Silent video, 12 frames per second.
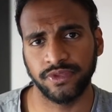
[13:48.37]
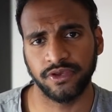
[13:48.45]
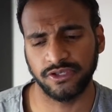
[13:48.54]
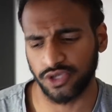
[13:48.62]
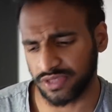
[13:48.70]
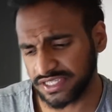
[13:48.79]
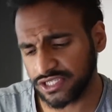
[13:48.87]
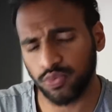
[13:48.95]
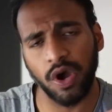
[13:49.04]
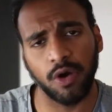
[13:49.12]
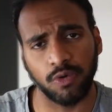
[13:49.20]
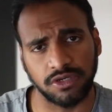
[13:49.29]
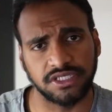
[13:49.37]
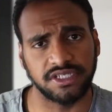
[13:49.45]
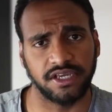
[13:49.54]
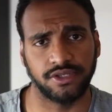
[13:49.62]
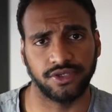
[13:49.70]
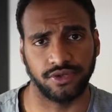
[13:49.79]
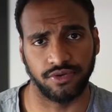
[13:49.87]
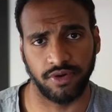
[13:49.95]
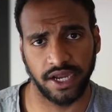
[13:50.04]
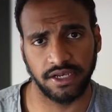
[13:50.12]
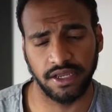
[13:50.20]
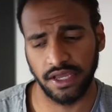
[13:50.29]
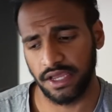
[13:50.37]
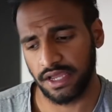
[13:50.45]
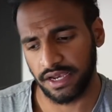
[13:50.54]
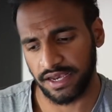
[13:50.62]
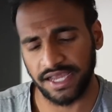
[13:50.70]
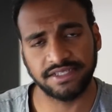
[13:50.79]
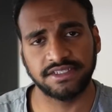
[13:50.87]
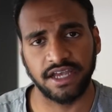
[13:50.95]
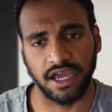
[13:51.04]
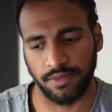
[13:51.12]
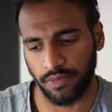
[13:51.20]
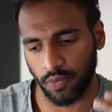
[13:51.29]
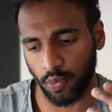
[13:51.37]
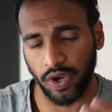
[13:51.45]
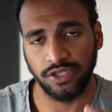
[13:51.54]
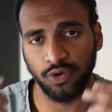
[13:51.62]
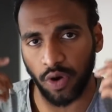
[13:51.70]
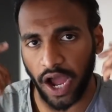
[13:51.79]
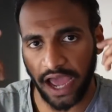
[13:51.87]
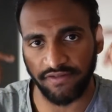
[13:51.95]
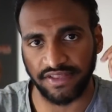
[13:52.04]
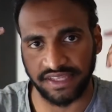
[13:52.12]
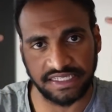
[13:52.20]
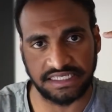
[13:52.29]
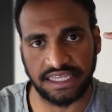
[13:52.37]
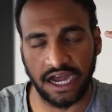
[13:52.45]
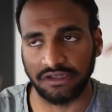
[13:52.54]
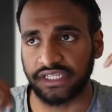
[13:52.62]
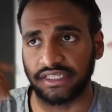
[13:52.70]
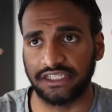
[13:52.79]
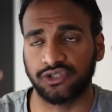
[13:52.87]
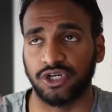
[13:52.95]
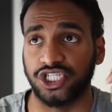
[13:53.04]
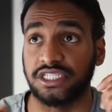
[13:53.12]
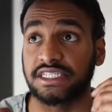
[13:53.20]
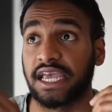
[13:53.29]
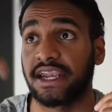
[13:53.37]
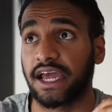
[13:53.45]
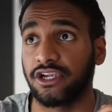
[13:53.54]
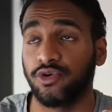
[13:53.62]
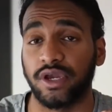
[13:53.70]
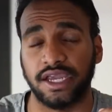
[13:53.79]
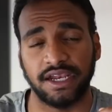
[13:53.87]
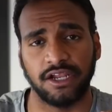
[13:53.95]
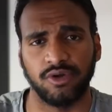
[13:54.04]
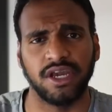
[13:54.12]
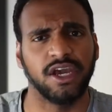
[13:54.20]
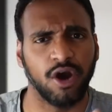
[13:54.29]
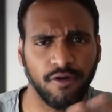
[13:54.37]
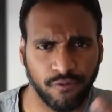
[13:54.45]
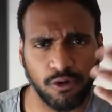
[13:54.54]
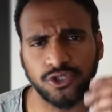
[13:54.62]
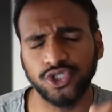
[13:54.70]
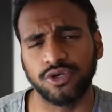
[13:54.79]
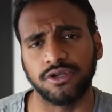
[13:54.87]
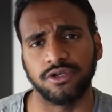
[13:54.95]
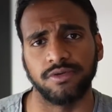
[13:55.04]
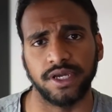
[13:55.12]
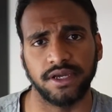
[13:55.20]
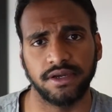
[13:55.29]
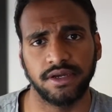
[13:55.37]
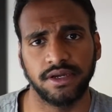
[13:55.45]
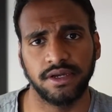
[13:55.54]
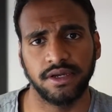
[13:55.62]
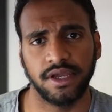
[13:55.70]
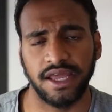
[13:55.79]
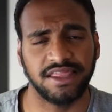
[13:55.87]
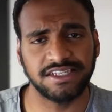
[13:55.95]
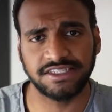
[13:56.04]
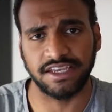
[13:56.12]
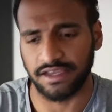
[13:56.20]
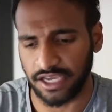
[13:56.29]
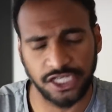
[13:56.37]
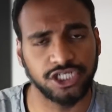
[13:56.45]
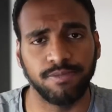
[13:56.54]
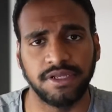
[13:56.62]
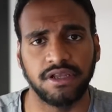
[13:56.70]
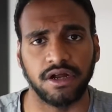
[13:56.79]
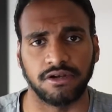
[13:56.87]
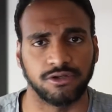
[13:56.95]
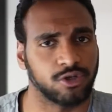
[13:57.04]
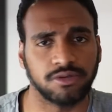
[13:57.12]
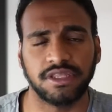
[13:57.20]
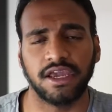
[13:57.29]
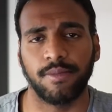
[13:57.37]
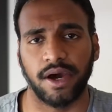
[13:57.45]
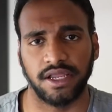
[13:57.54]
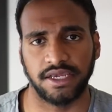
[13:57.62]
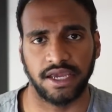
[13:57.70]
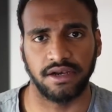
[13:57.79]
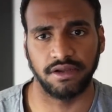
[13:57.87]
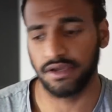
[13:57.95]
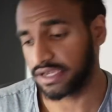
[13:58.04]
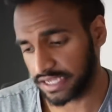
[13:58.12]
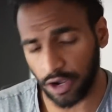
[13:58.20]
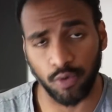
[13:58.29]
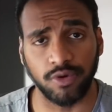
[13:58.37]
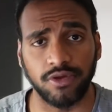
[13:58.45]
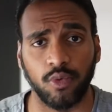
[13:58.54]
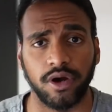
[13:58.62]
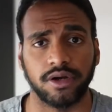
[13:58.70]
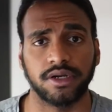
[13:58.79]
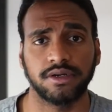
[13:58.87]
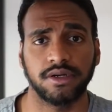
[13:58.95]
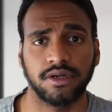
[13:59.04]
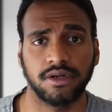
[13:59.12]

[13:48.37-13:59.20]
So this is what I want to say to you, right? Next time, when you're having these doubts and these questions, can I do it? Of course you can do it. And that's it. It should be done. Don't think about it again. Get on with the work.